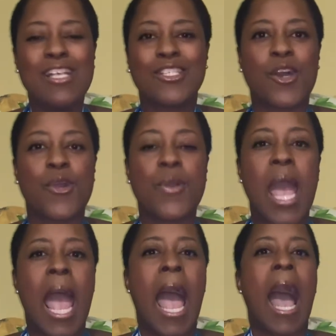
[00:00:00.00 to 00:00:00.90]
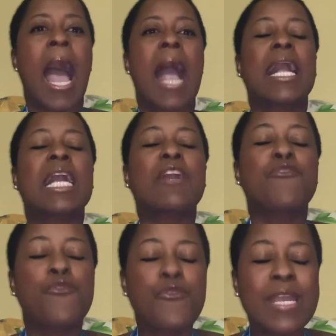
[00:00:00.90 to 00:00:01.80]
So
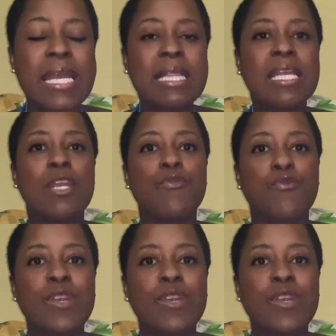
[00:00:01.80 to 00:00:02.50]
really,